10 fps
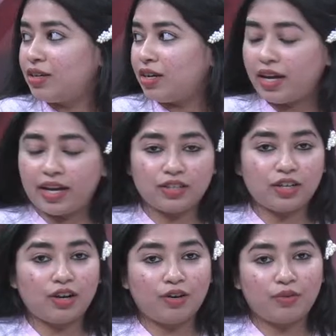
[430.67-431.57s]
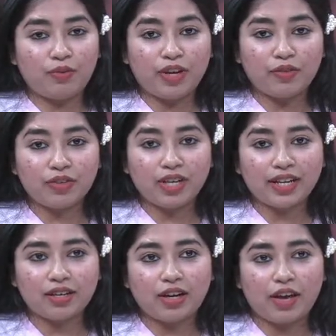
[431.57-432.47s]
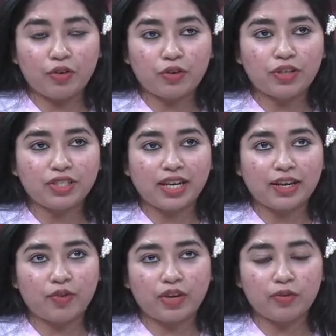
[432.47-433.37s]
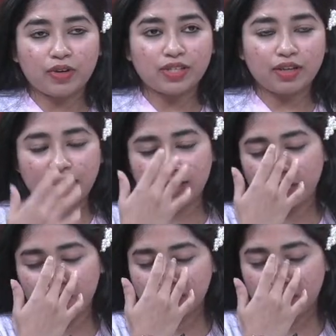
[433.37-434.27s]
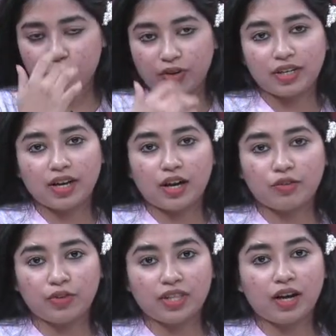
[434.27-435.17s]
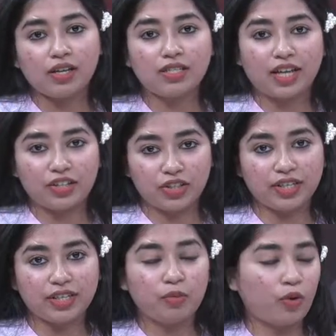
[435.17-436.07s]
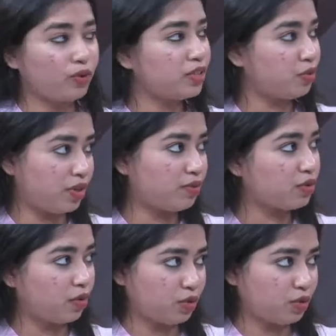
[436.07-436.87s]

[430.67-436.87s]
And whenever like evacuation, like when we was like there was evacuated art with us, Nigerian Moroccan student was also